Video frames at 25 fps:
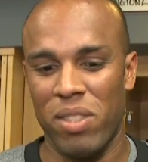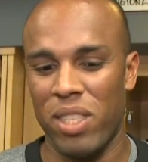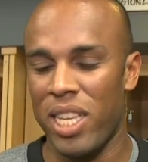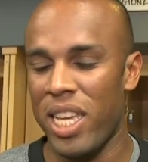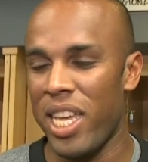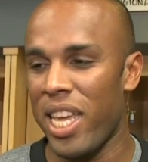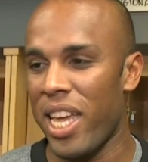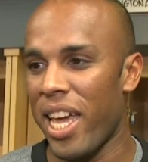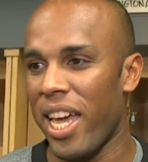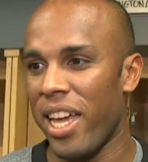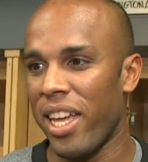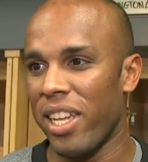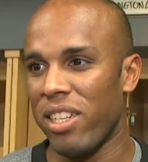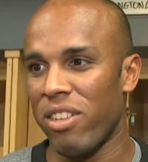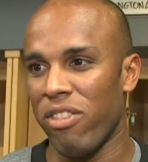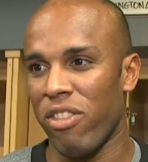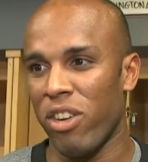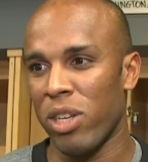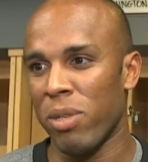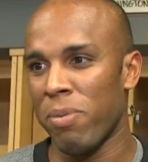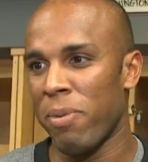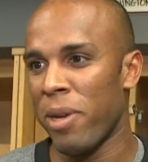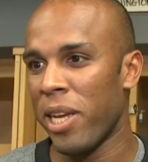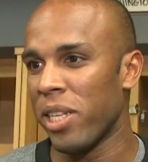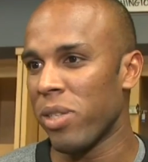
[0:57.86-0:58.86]
DH,
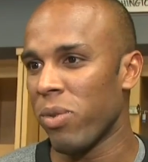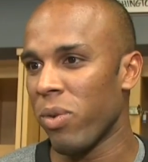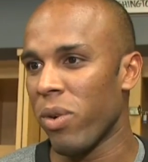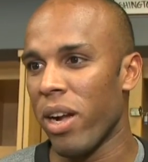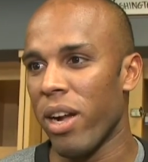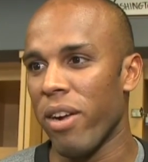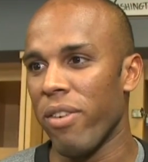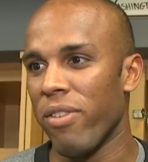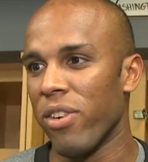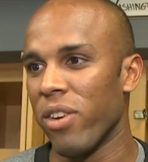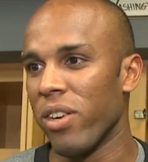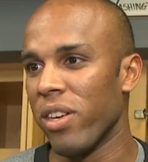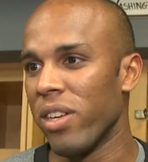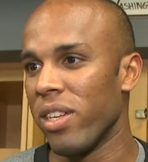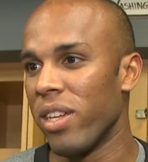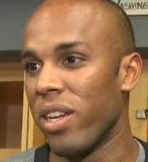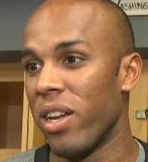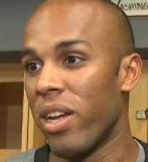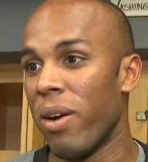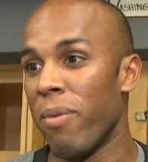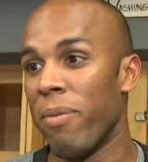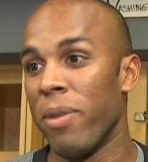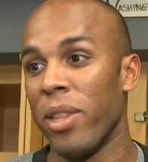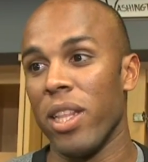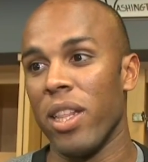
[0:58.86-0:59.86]
first base, wherever.
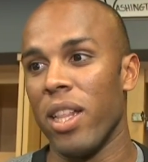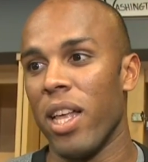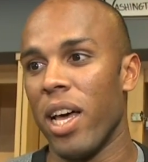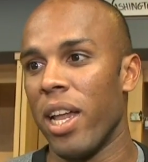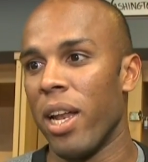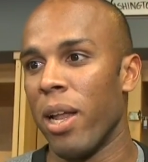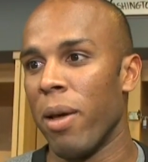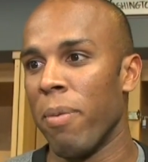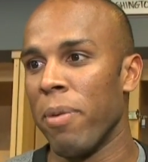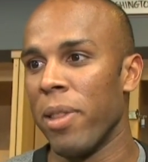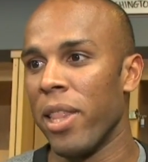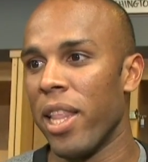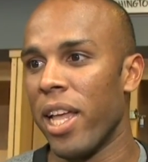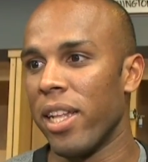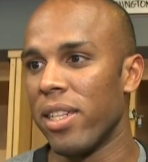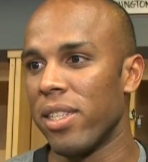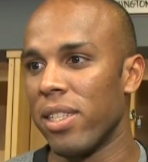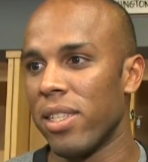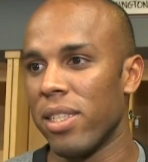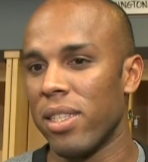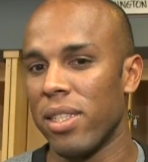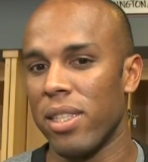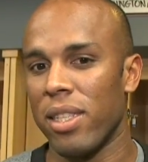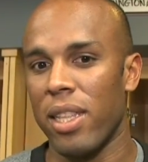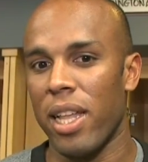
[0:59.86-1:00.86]
I'm in the lineup, and
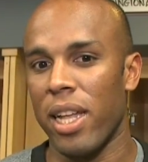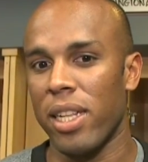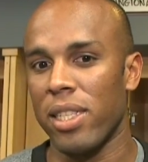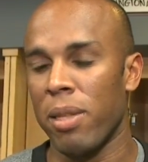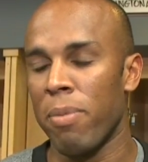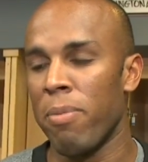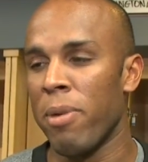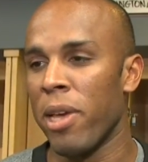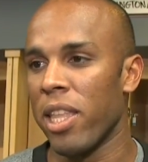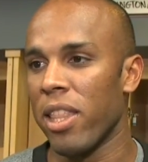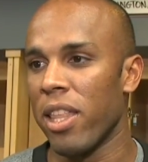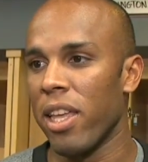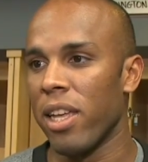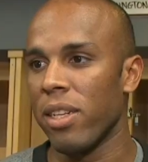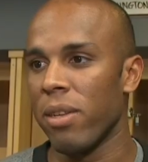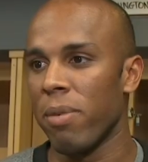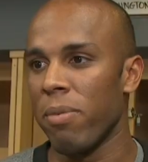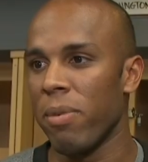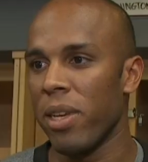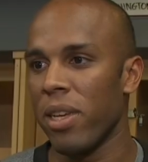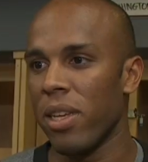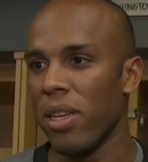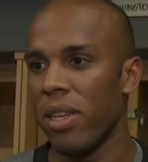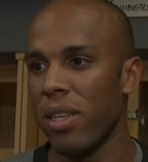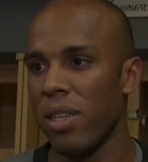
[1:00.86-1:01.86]
that's a big thing to
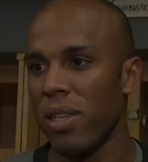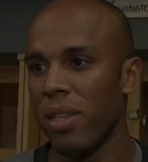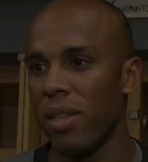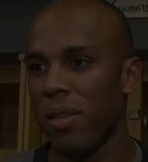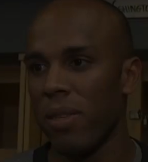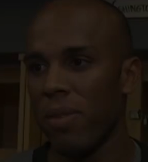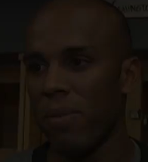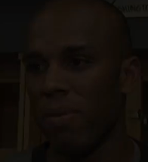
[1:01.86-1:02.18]
me.